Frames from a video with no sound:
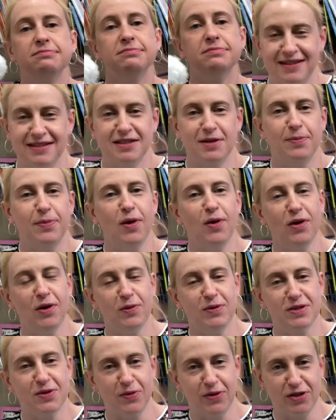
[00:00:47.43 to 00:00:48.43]
So Polo is
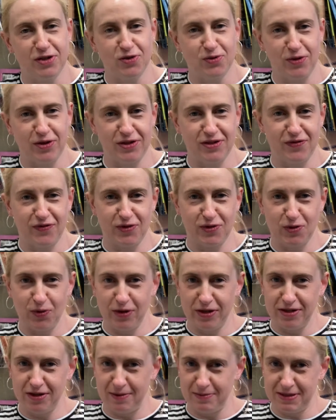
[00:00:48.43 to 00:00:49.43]
going to join us for story
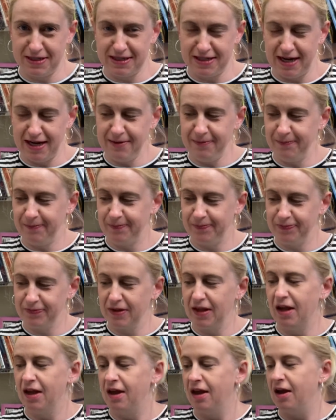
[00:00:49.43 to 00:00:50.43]
time today.
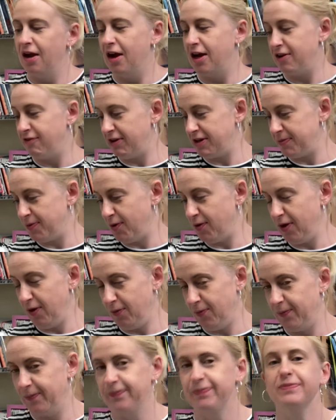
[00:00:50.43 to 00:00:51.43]
Are you ready, Polo?
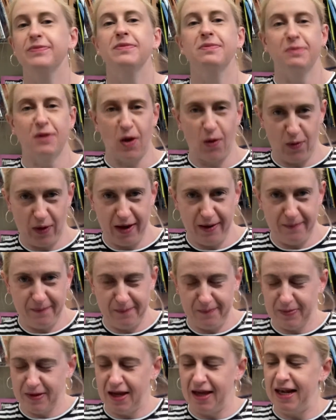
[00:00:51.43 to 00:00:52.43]

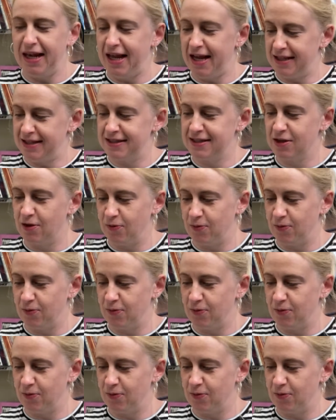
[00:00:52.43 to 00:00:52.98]
Okay, let's go.